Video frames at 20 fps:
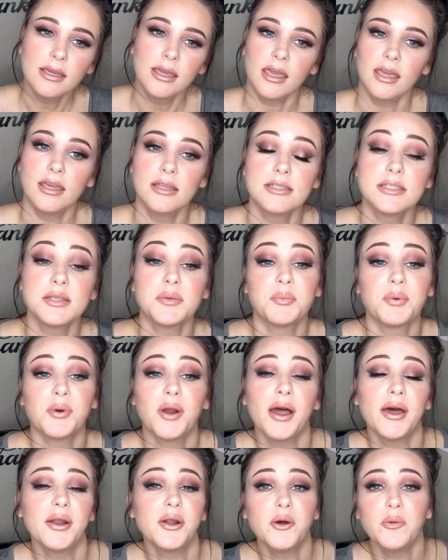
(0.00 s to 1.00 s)
it's
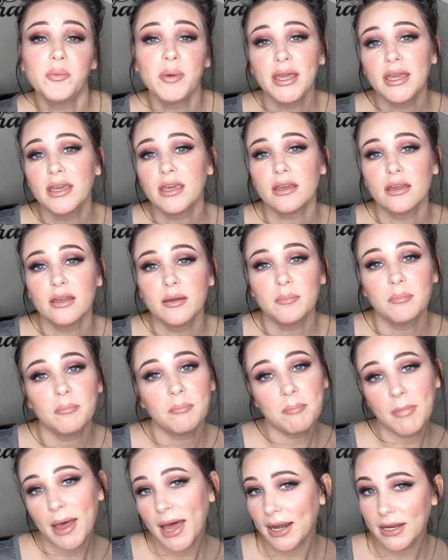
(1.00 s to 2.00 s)
bridal makeup,
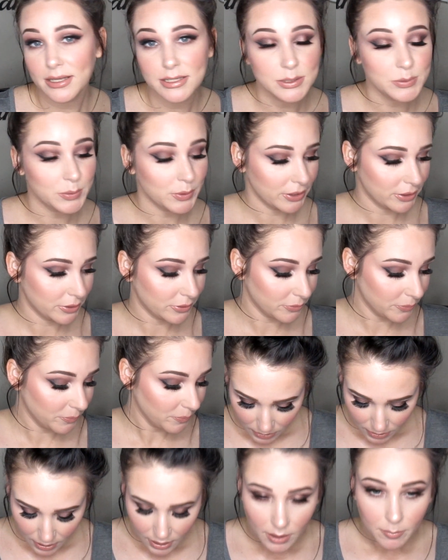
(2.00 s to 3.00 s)
might as well.
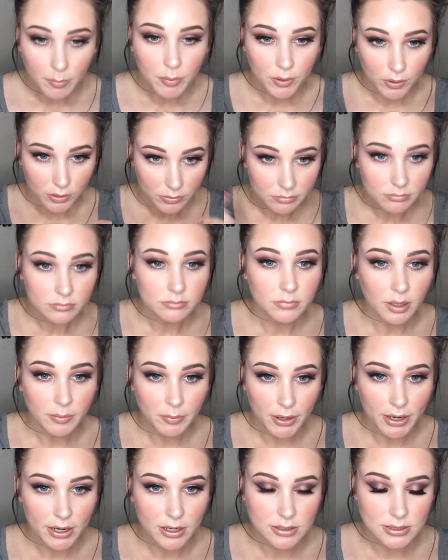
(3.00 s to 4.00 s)
I put my
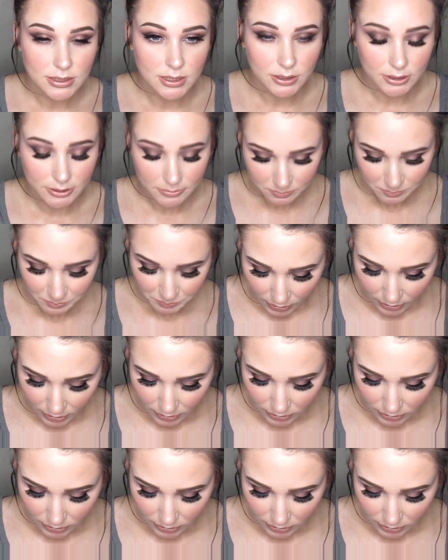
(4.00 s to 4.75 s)
brows on. I